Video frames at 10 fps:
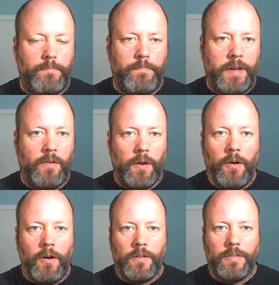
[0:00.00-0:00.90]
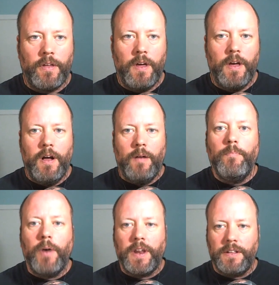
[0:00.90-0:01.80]
here on Earth,
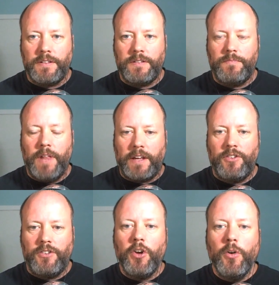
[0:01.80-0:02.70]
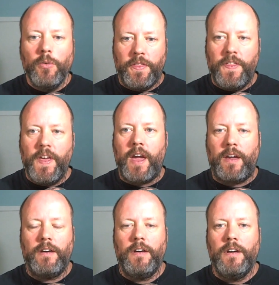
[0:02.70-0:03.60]
but it's like too
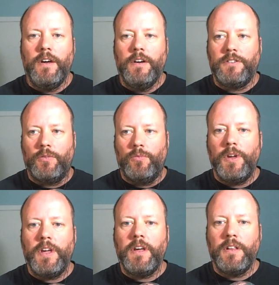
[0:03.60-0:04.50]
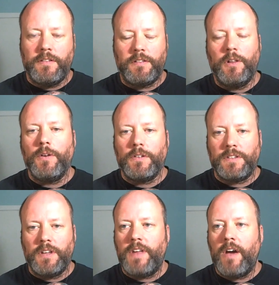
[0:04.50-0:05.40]
thick to really slow
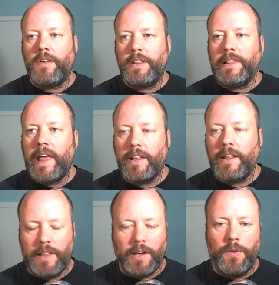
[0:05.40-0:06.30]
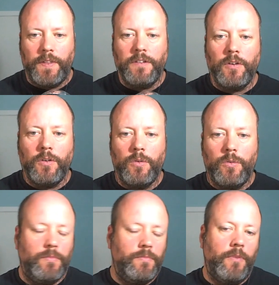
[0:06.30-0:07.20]
yourself down and land like what they
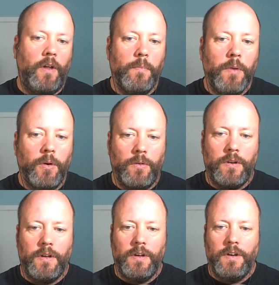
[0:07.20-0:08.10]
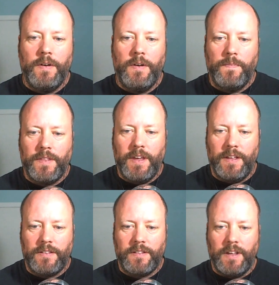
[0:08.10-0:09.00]
do on the moon.
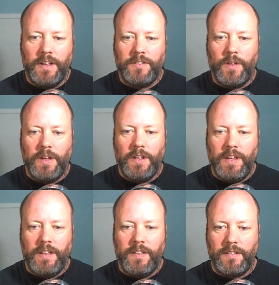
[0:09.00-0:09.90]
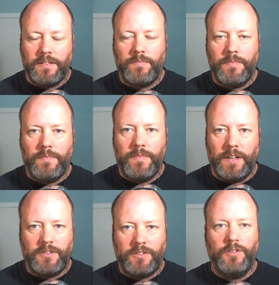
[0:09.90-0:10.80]
It's and so they need this
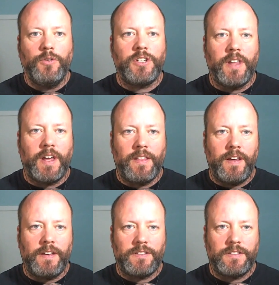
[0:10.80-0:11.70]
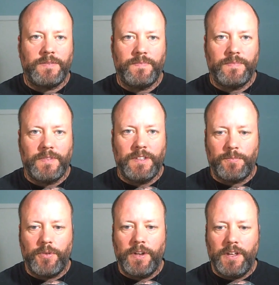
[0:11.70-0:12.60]
a solution like this. It's
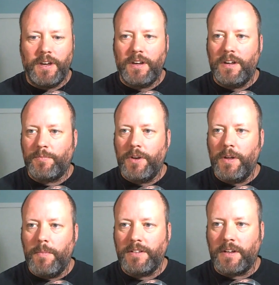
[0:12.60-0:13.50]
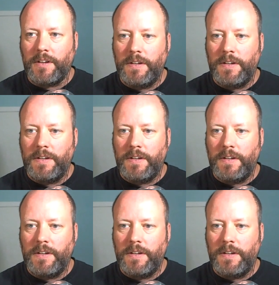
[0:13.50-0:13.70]
pretty uh it's pretty amazing.